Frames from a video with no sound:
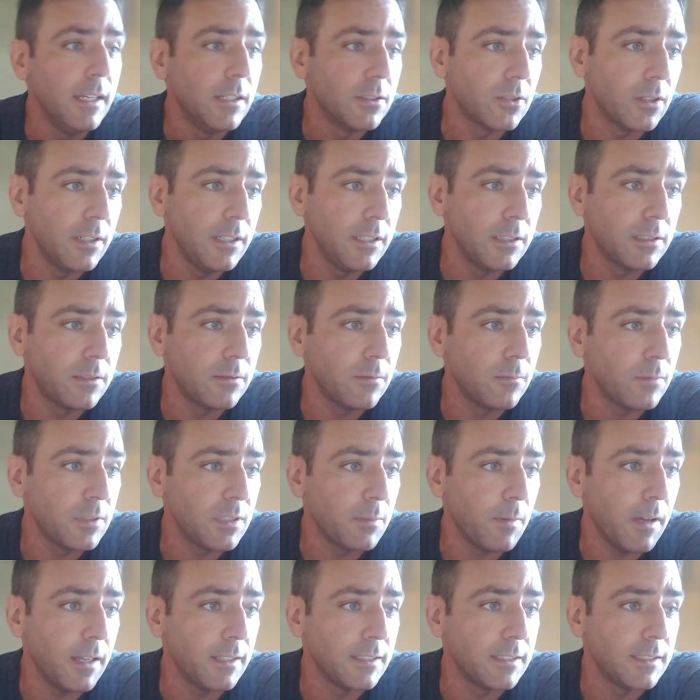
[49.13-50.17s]
So his
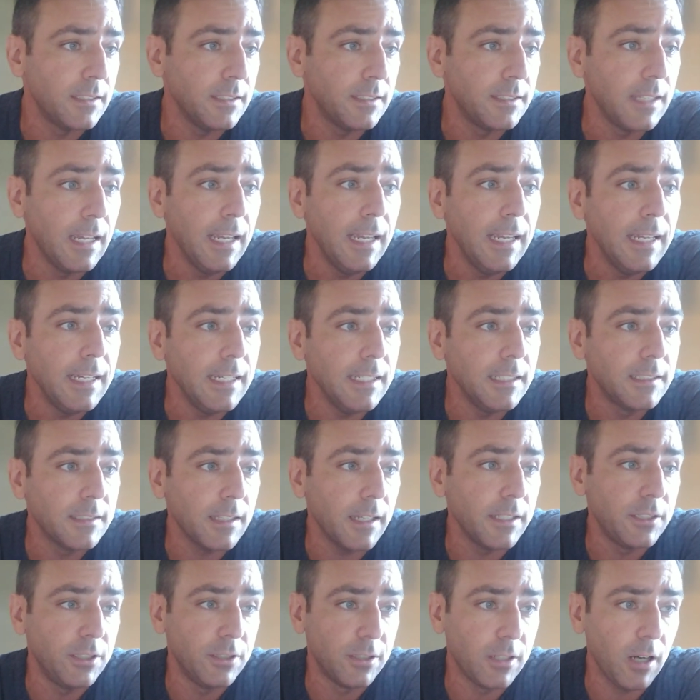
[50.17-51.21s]
response is, it's
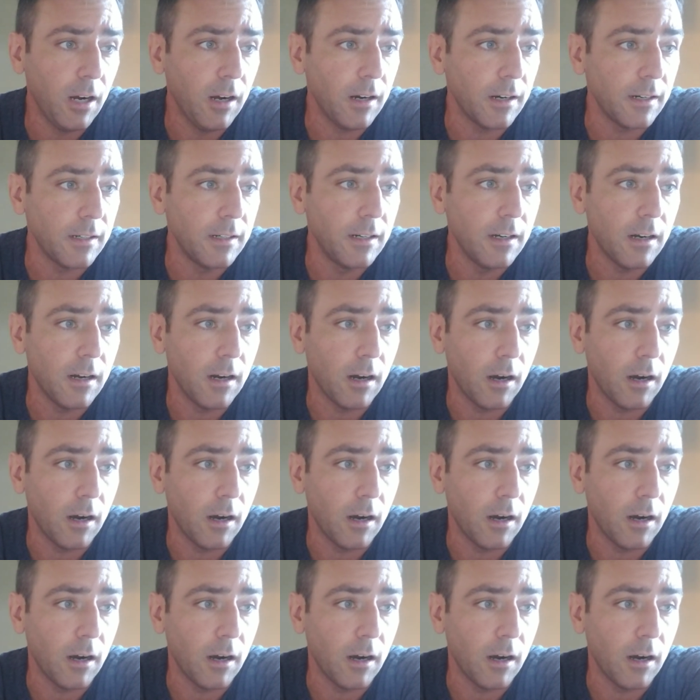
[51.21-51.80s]
like your car.